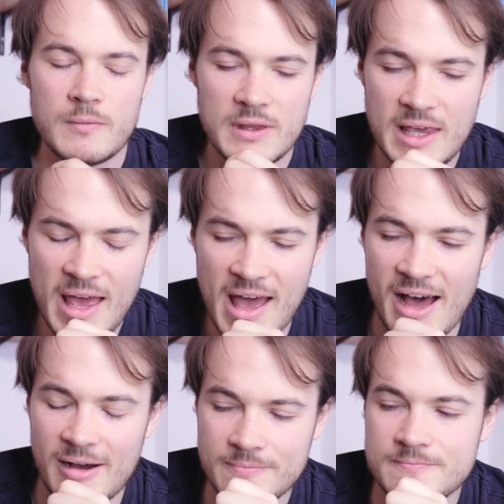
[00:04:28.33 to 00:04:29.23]

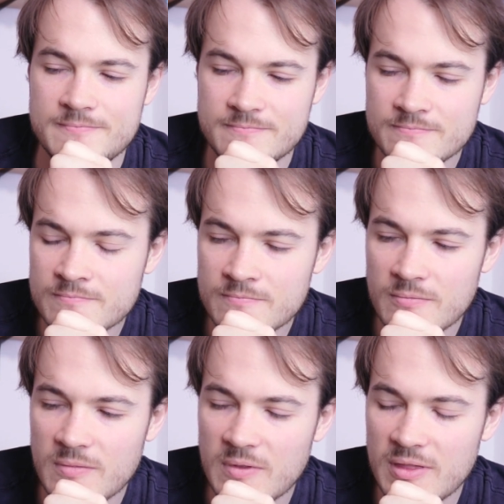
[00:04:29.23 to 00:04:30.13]
Yeah.
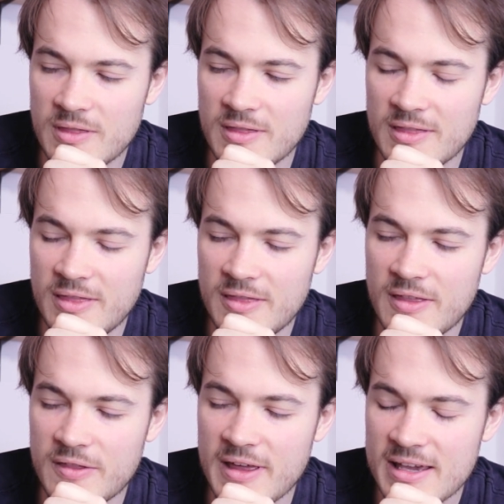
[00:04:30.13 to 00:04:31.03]

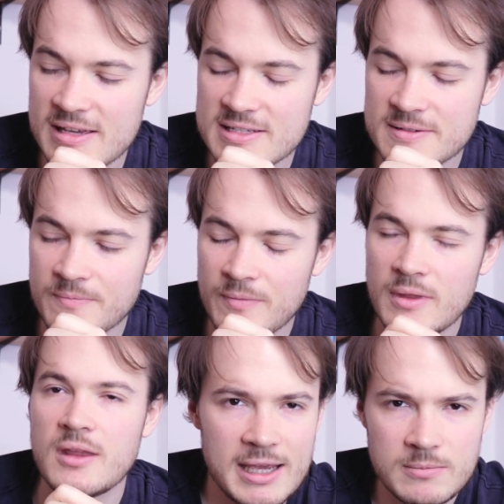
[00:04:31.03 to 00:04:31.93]
The thing is, in
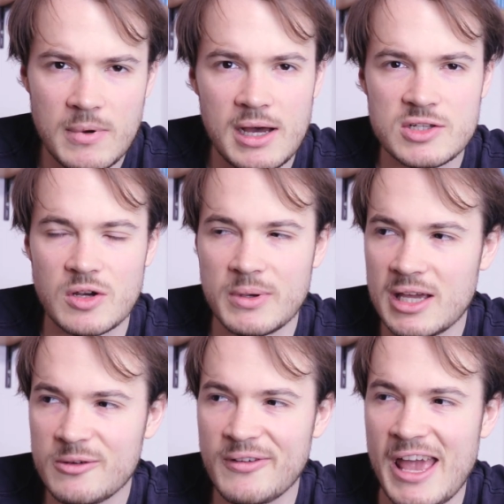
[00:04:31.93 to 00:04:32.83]
the late March or
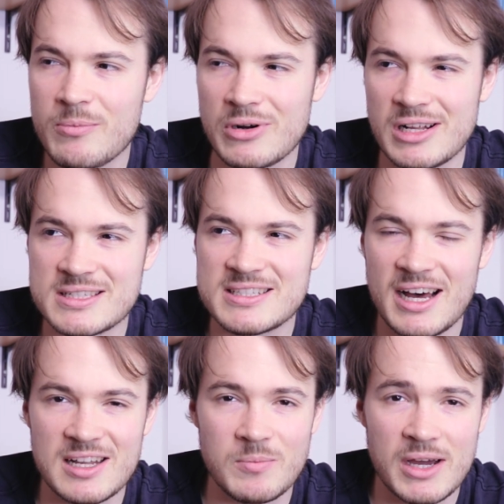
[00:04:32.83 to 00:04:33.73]
beginning of April, I
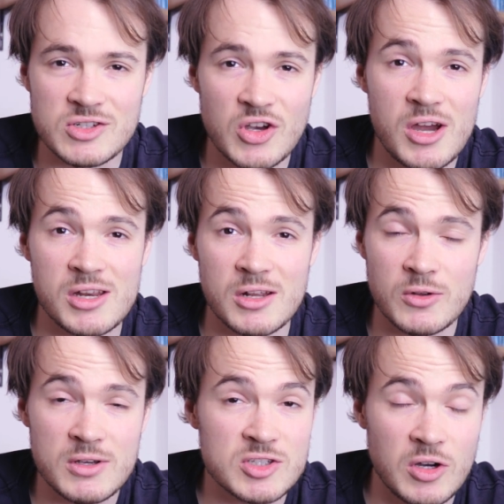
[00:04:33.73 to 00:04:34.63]
started my journey
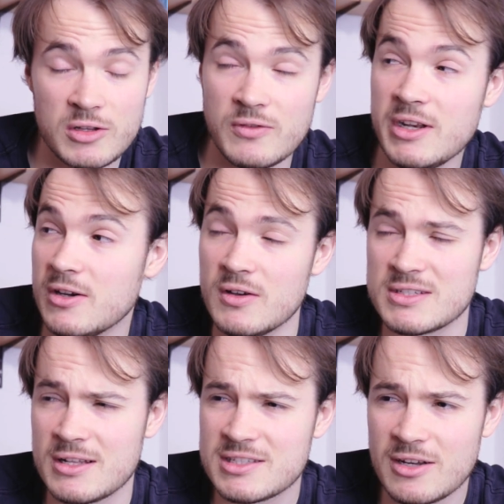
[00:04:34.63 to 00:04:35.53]
doing short
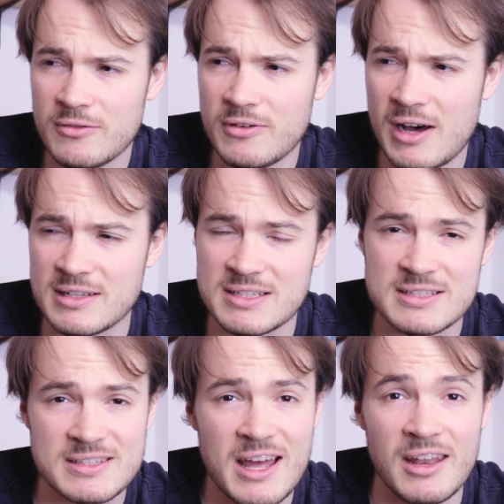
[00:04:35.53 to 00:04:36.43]
videos, and so far
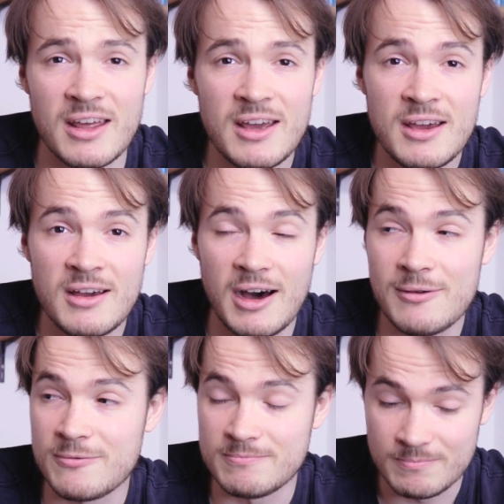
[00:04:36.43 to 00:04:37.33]
since then,
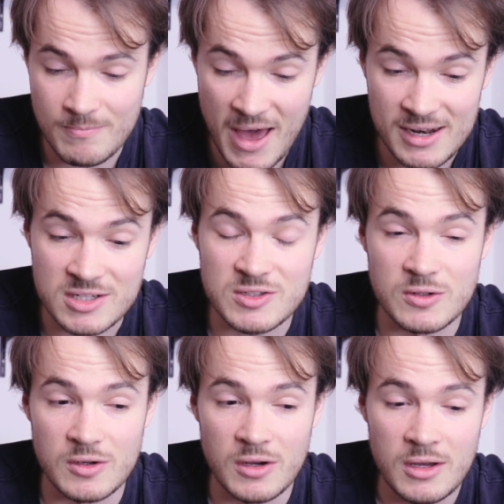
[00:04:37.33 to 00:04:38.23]
I've managed
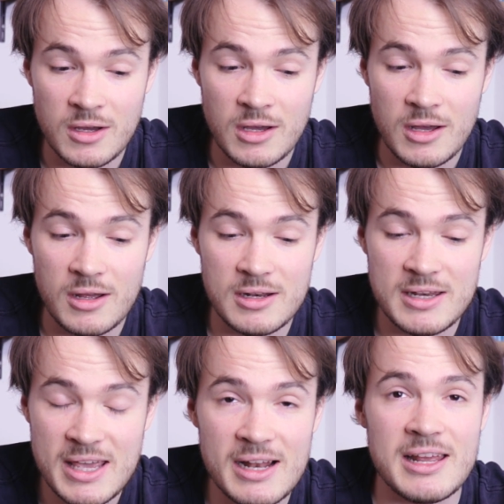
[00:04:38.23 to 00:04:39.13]
to
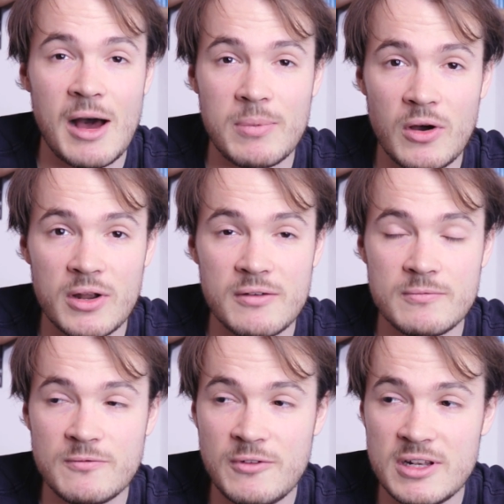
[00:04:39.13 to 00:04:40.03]
nearly upload a
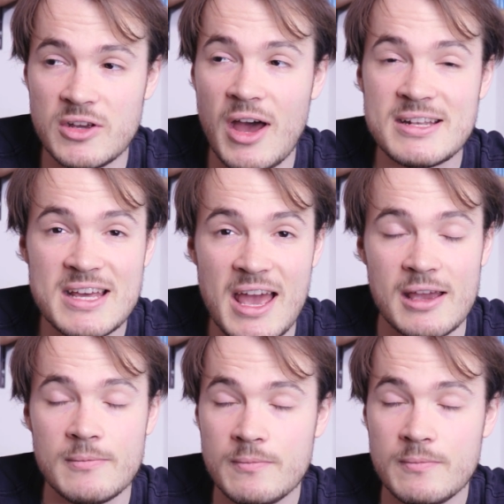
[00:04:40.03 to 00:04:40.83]
video a day.